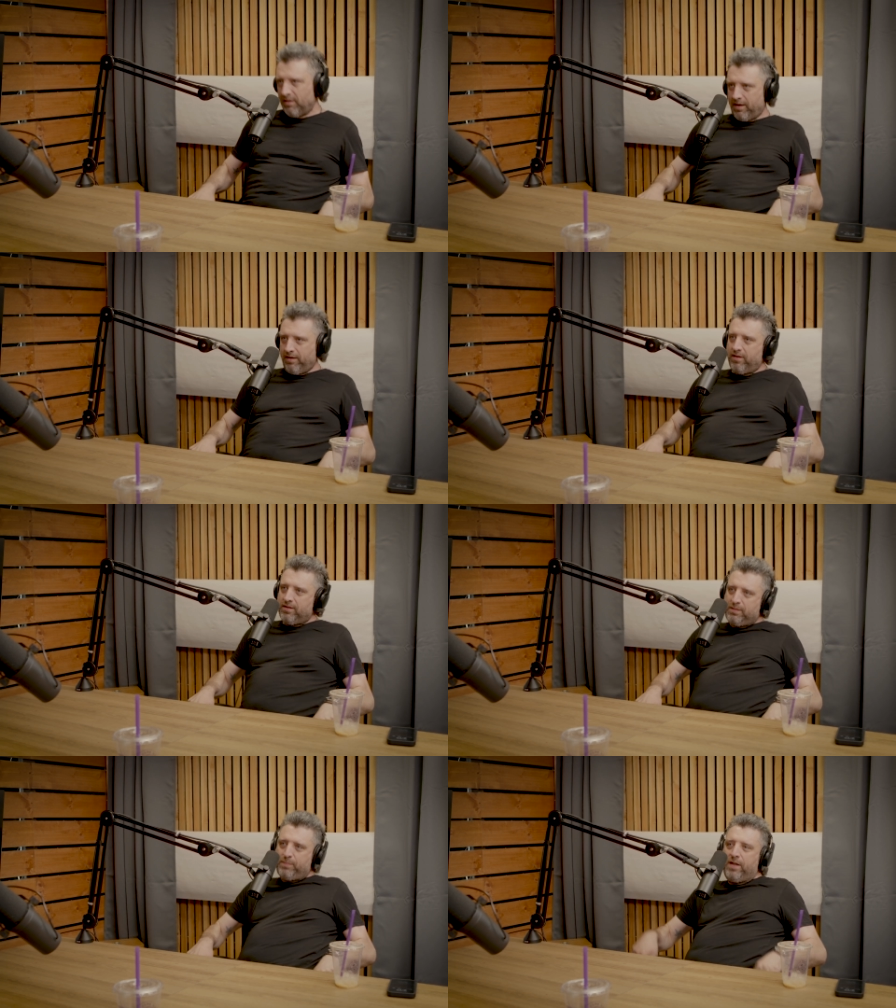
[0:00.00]
like
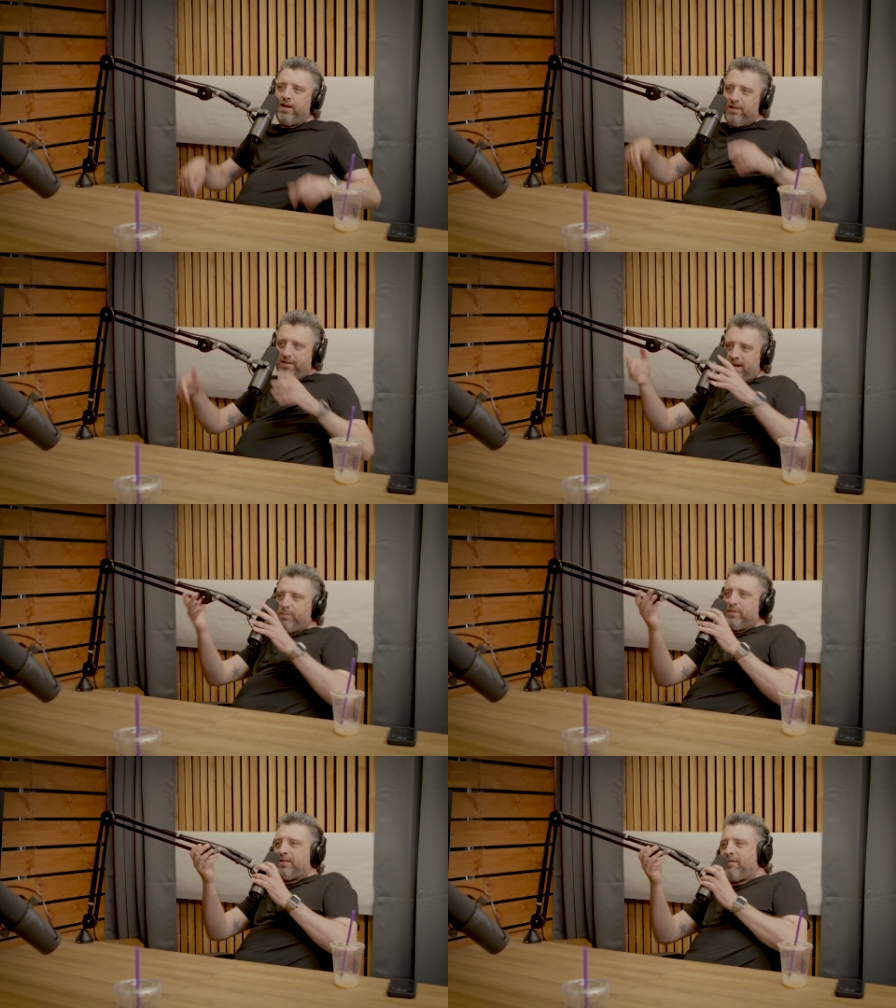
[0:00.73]
this. By the end of the
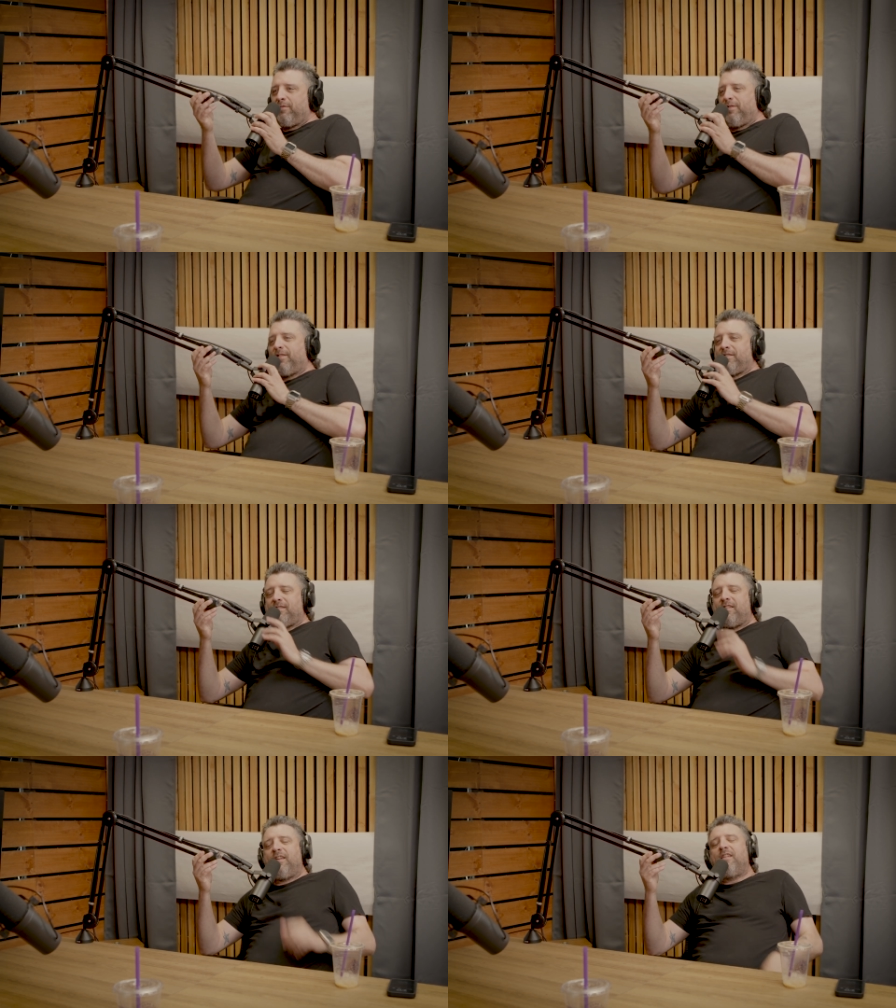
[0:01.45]
episode, we were
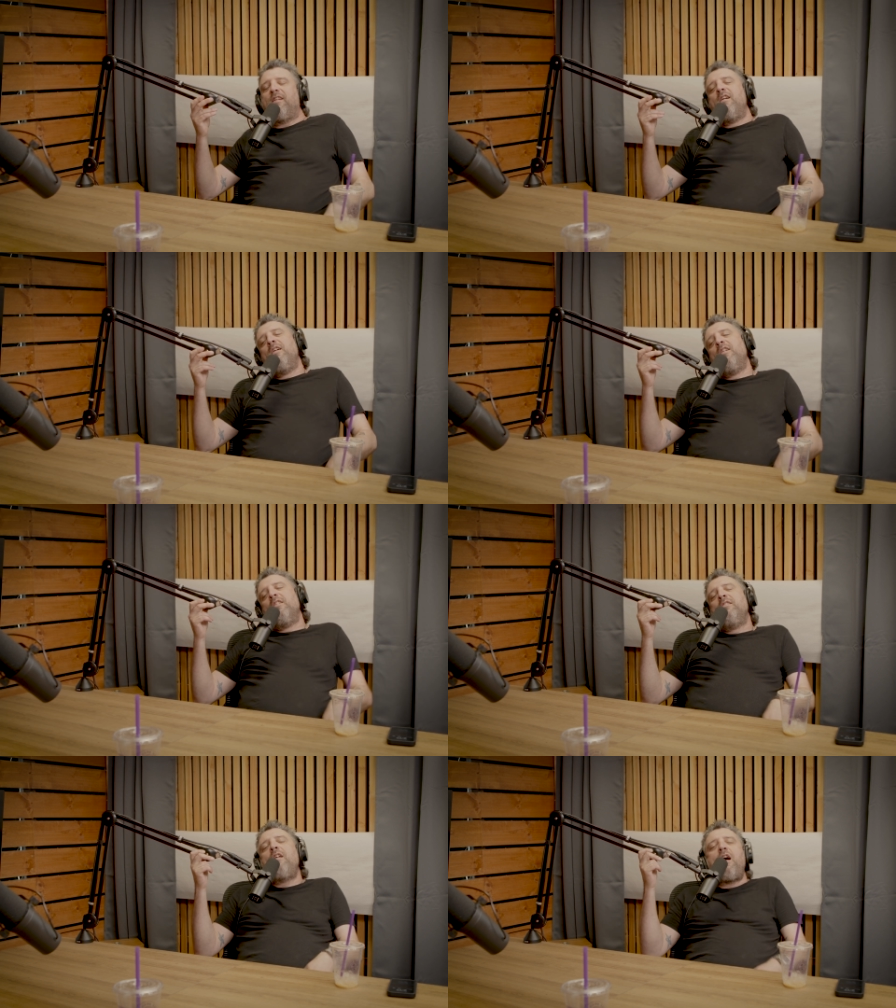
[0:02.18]
just like,
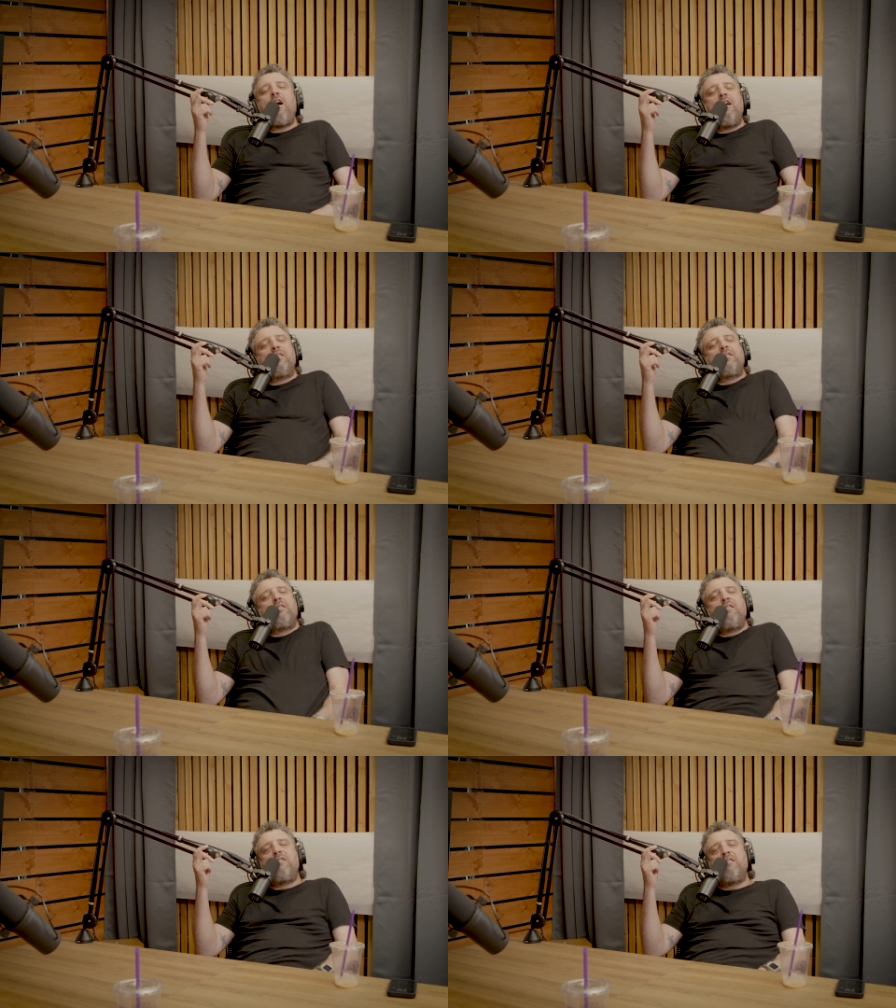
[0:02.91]
yeah,
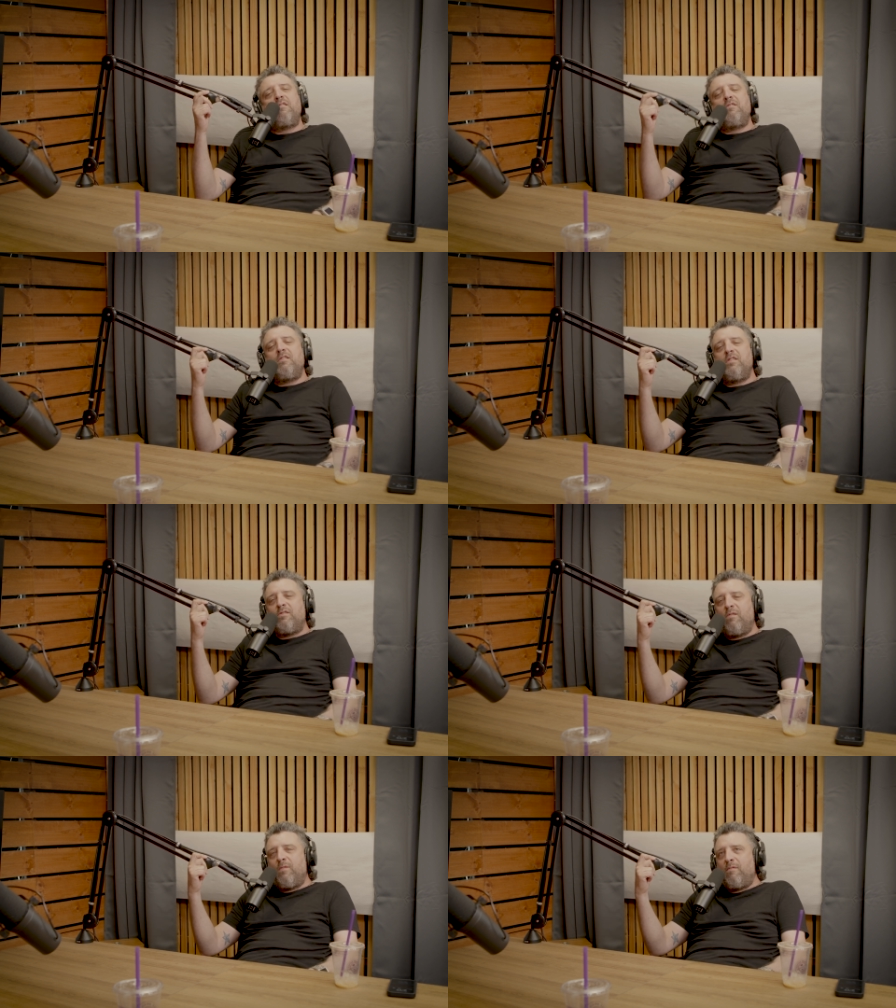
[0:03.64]
so then I
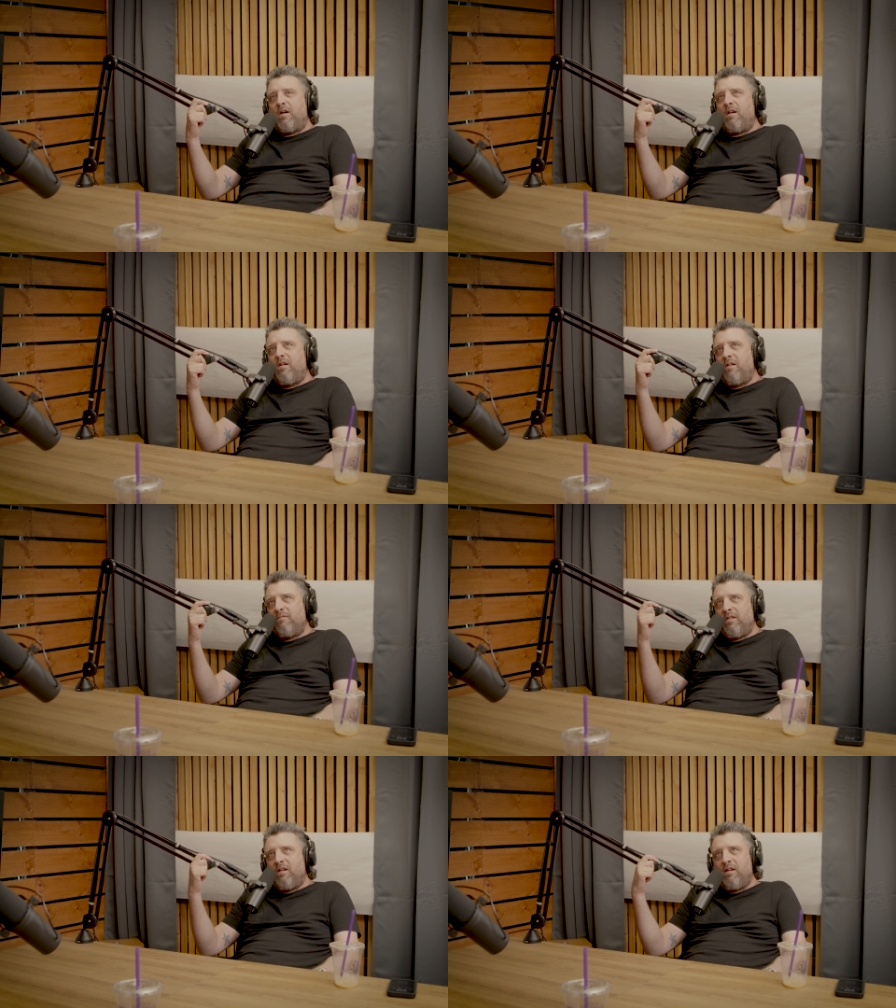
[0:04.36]
told my
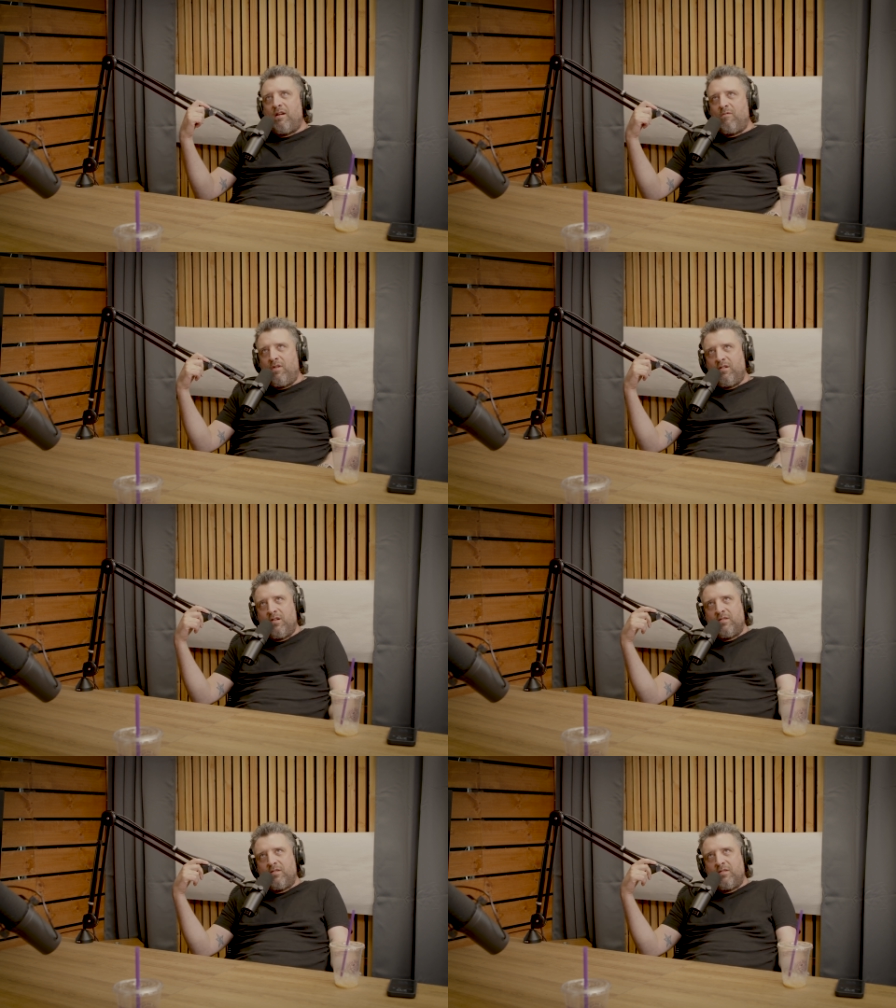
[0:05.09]
mom that I wanted to go